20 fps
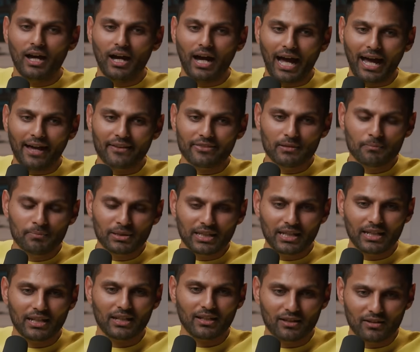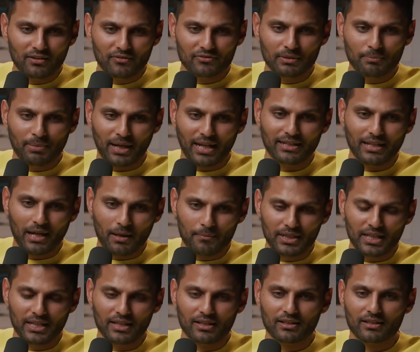at the beginning of the
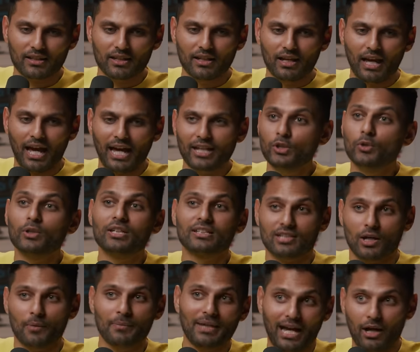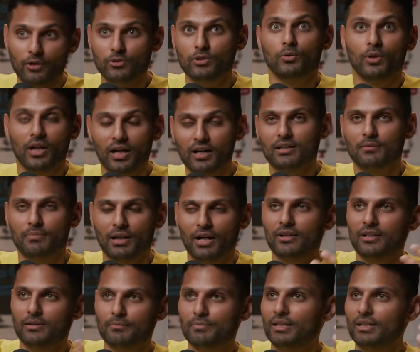pandemic. And you can tell me how you heard about it,